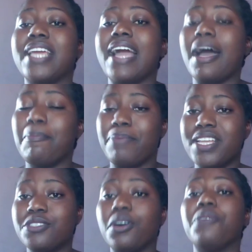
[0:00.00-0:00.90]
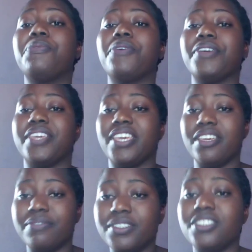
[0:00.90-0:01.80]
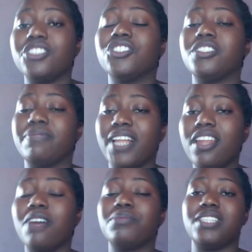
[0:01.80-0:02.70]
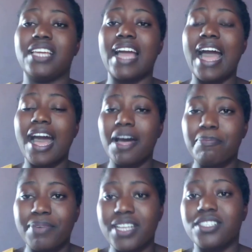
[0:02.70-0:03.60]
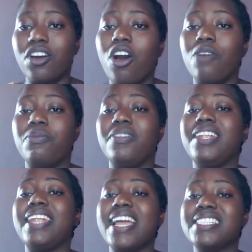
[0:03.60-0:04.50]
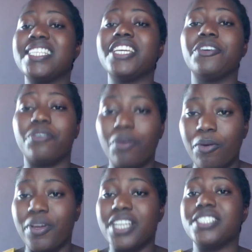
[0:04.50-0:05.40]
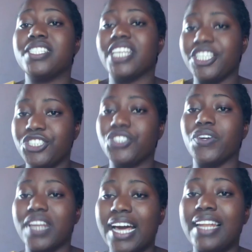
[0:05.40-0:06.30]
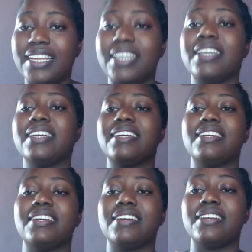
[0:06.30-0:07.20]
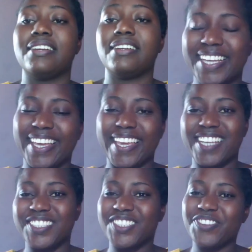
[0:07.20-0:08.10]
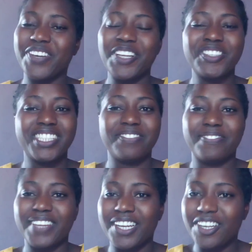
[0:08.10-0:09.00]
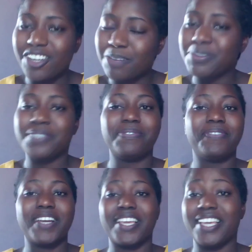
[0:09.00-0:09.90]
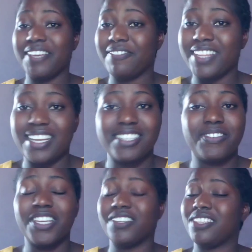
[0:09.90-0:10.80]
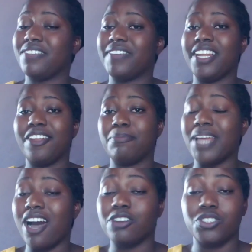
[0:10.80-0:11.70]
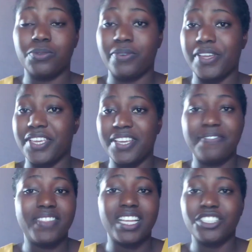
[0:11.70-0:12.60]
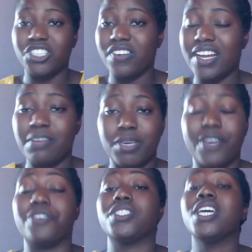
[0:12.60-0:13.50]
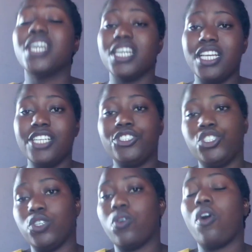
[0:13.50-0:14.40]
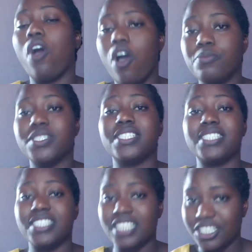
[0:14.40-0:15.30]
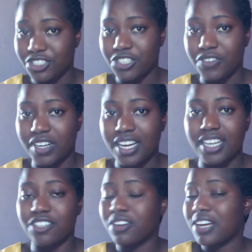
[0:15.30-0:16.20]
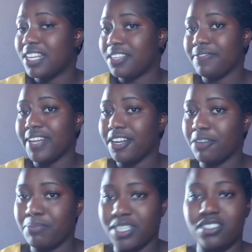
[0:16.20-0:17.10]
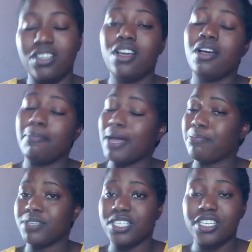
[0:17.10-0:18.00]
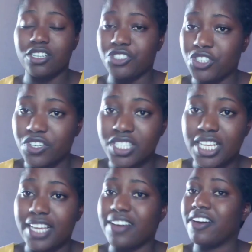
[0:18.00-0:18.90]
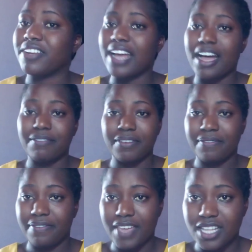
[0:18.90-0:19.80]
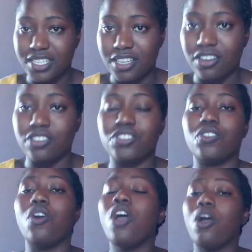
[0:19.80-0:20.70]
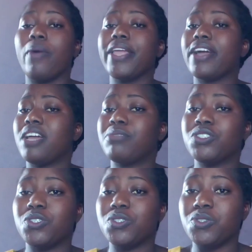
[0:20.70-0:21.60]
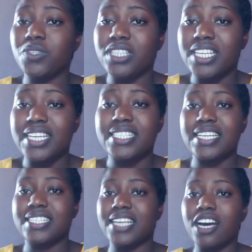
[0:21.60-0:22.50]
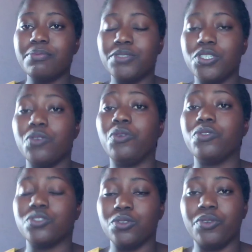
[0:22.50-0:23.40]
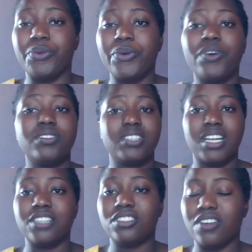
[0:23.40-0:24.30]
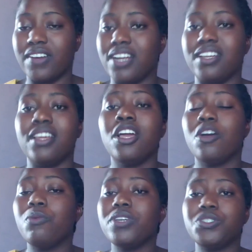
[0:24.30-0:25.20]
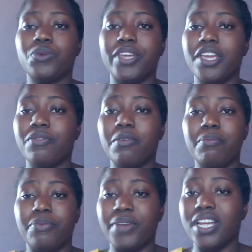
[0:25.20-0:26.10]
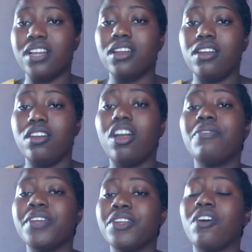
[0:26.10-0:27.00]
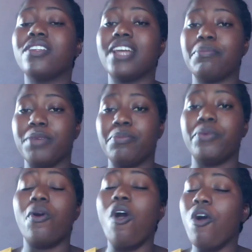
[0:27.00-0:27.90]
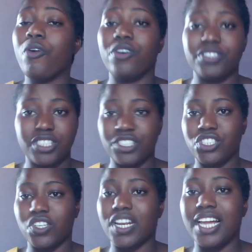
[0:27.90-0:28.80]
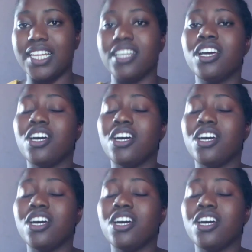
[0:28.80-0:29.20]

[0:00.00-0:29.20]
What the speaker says: the habit of forgiving. You should develop the habit of letting go intentionally. Yeah, so when you developed forgiveness, when you developed how to forgive naturally, because it should comes naturally, you can develop it by putting your trust in God, having faith in God. So when you're able to do this, it helps you to grow naturally, which will even bring loving other people unconditionally.